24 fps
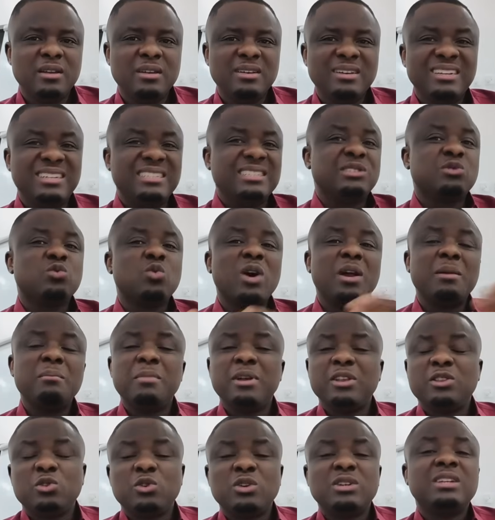This is one
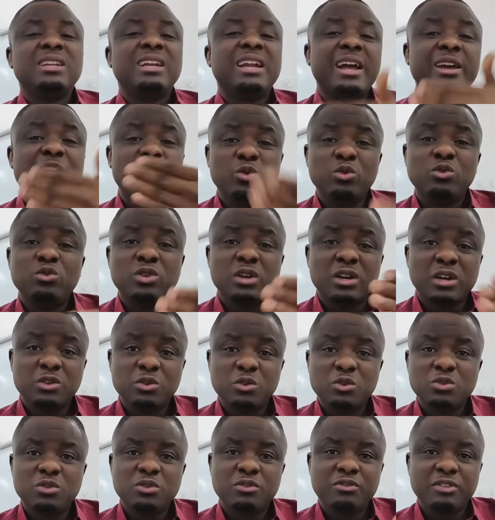method that I know you can
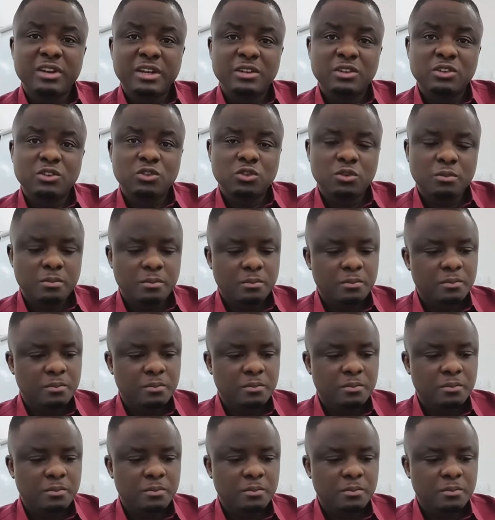use to find a job.